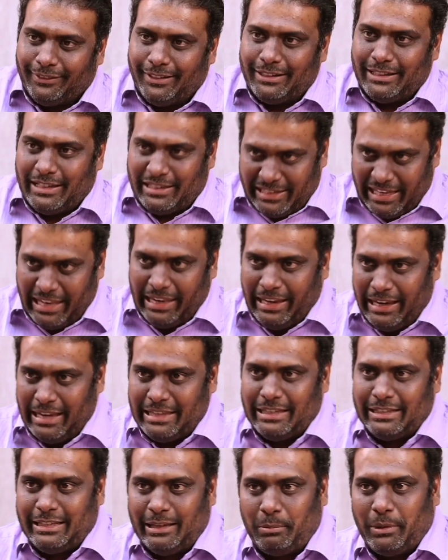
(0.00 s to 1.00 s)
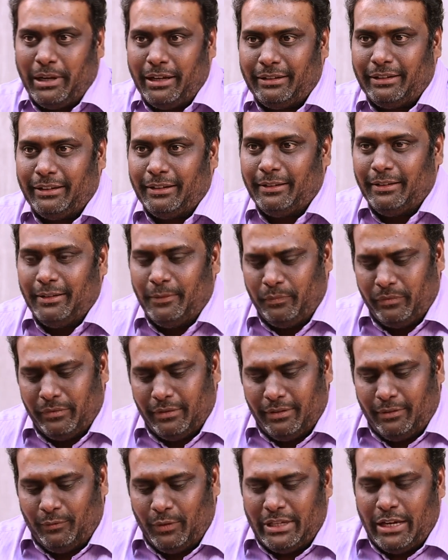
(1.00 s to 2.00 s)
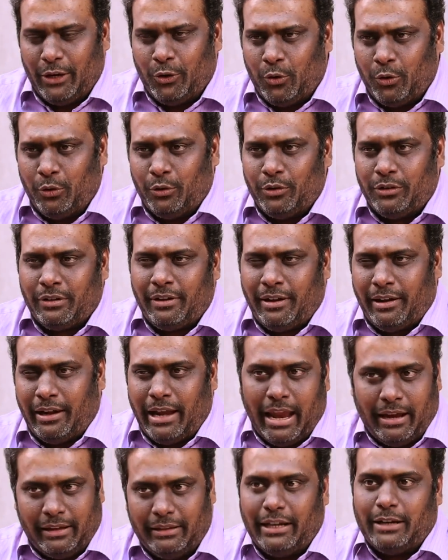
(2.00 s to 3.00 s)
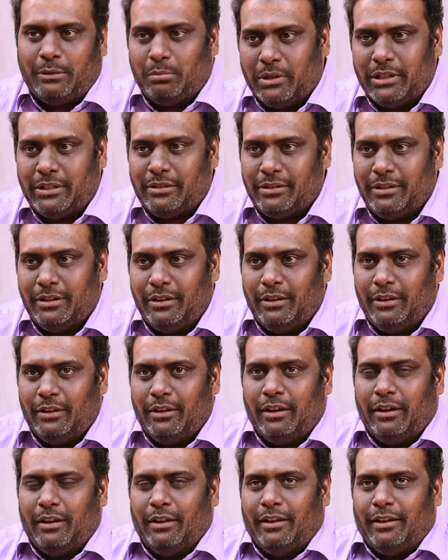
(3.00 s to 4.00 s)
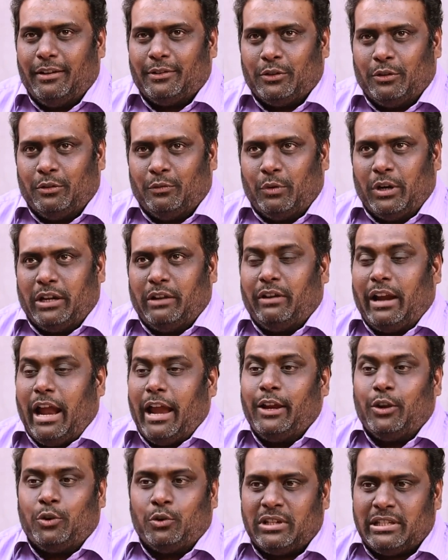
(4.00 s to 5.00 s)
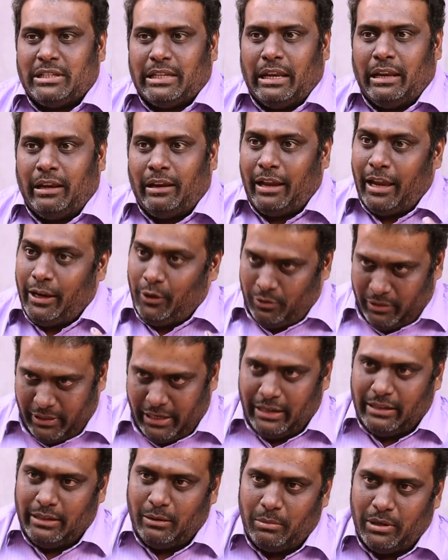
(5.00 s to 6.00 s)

There's a selling as a separate thing, which I couldn't crack that much. So whatever I could sell, I could get the